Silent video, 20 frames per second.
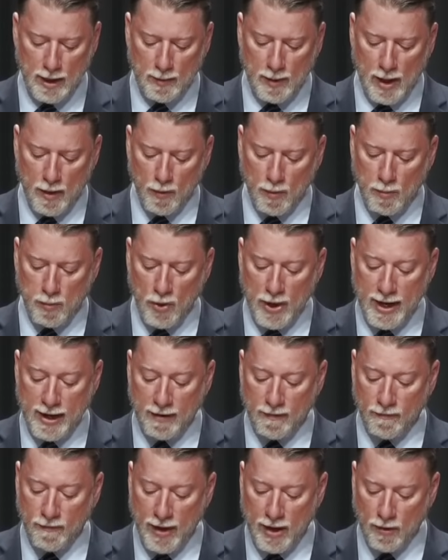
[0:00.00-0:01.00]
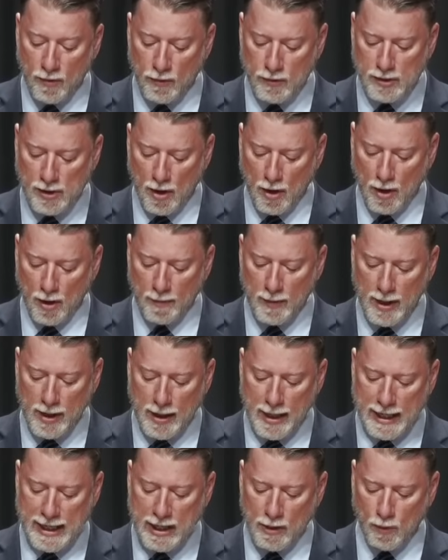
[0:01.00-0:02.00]
But I will break Pharaoh's arm,
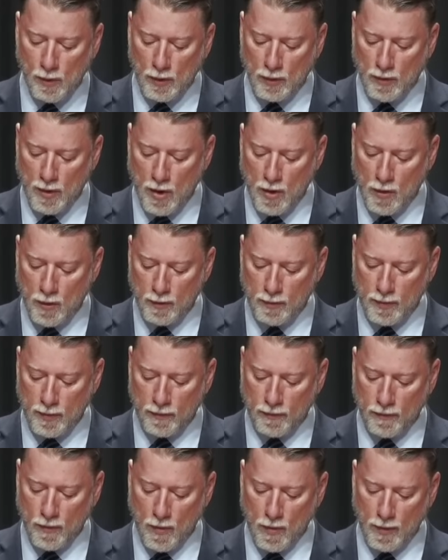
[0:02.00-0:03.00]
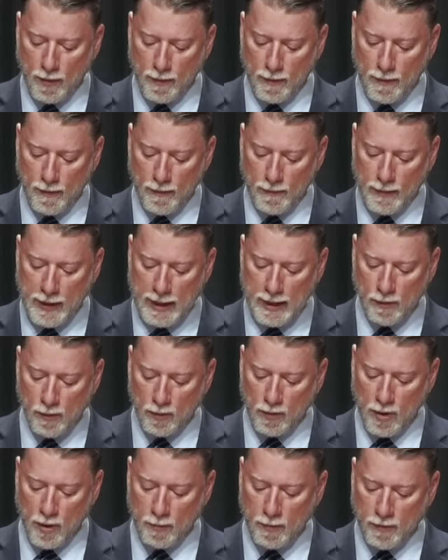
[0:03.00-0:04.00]
and he will groan before and he
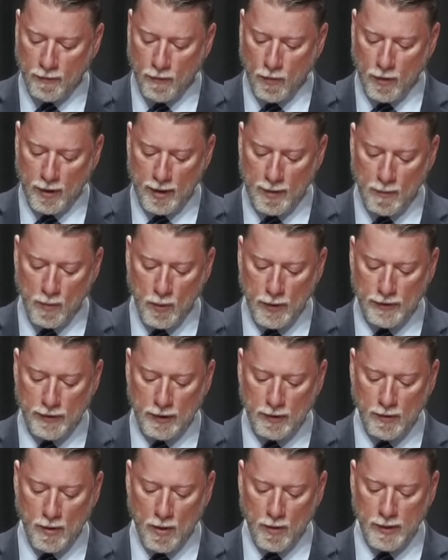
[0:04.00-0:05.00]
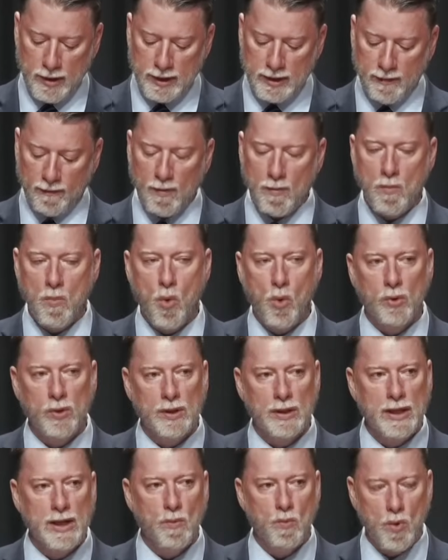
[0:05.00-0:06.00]
will groan before him with the groanings of a
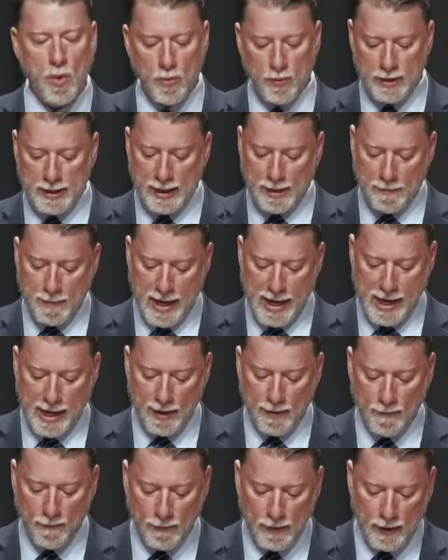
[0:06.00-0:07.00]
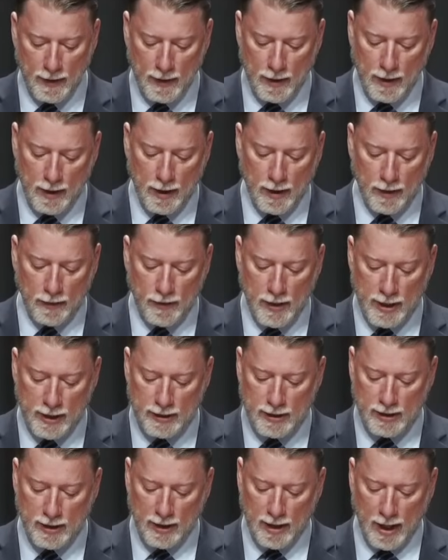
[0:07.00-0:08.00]
mortally wounded man.
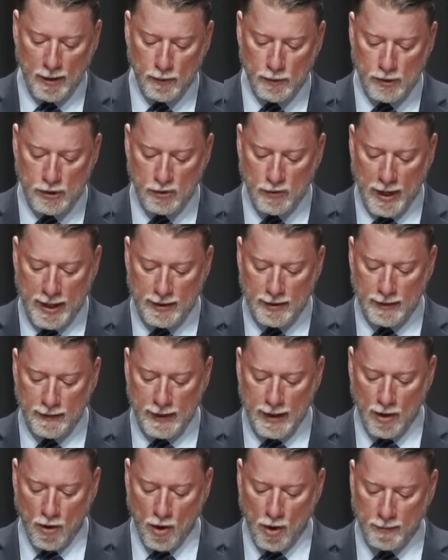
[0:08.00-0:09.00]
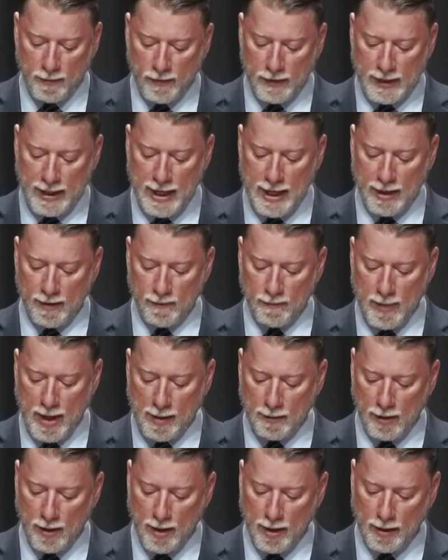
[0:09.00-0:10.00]
Thus I will strengthen the arm of the king of
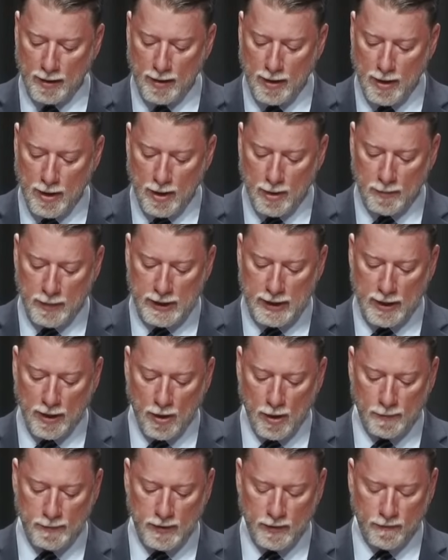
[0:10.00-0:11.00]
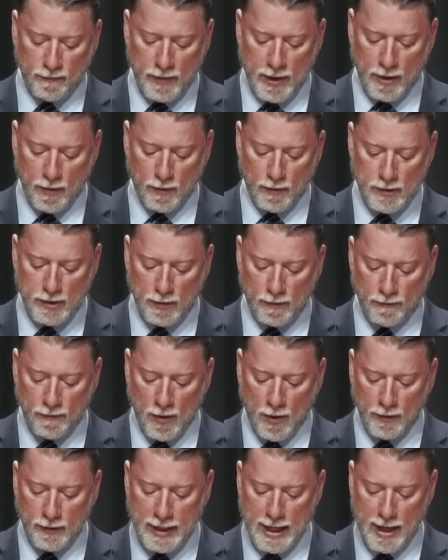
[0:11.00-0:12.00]
Babylon, but the arms of Pharaoh shall
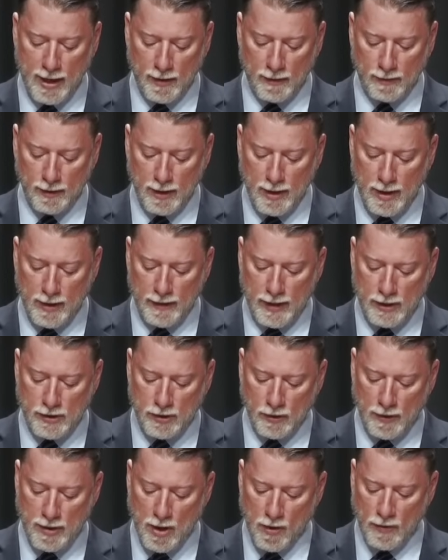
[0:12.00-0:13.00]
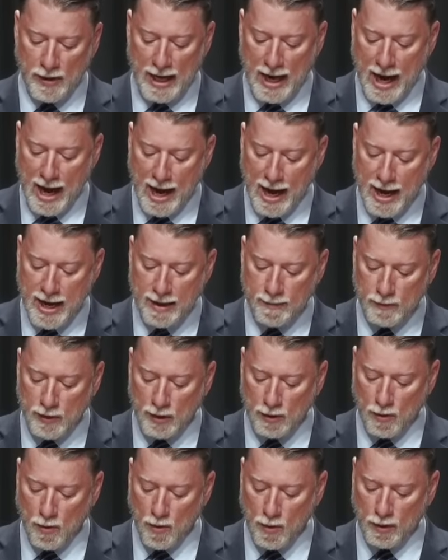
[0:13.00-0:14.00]
fall down. They shall know that I am
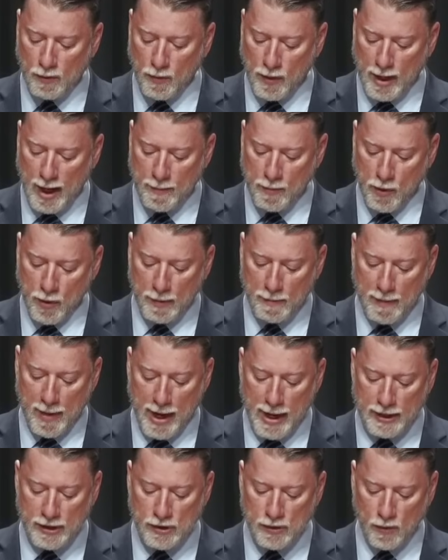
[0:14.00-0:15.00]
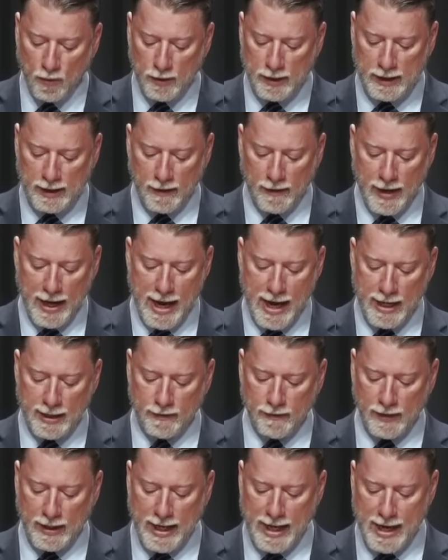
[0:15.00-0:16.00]
the Lord when I put my sword into the hand
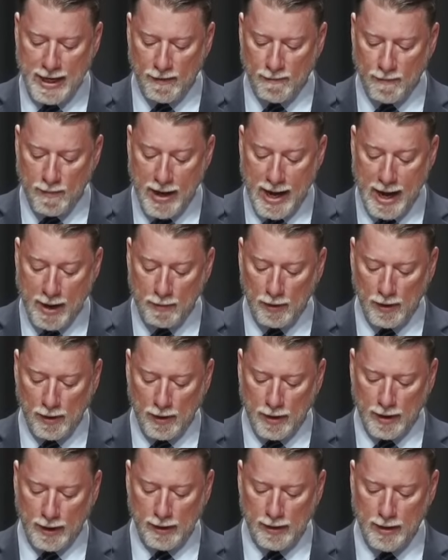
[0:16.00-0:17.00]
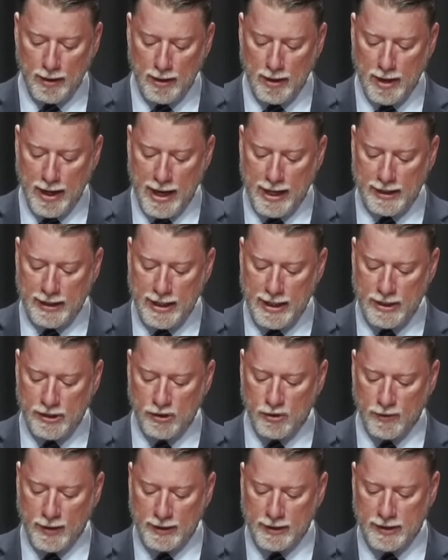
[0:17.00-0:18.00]
of the king of Babylon, and he
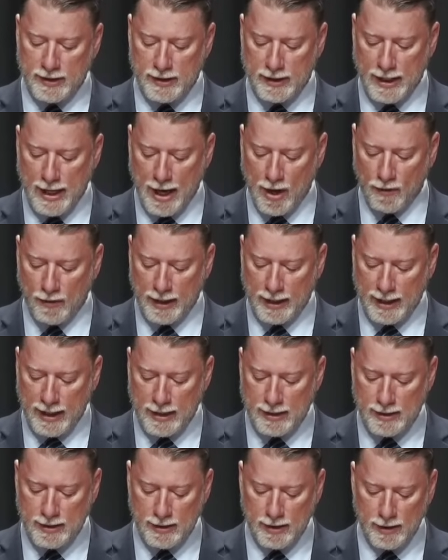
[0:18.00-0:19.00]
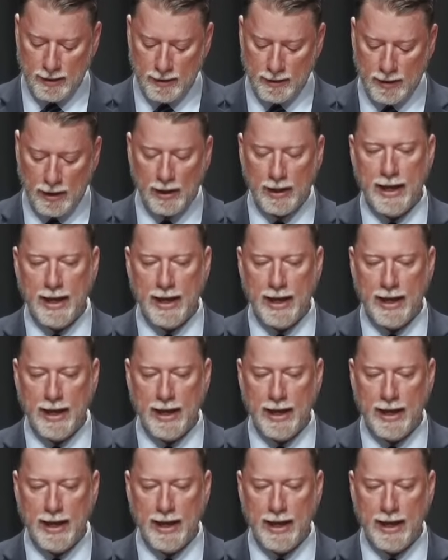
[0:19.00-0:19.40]
stretches it out against the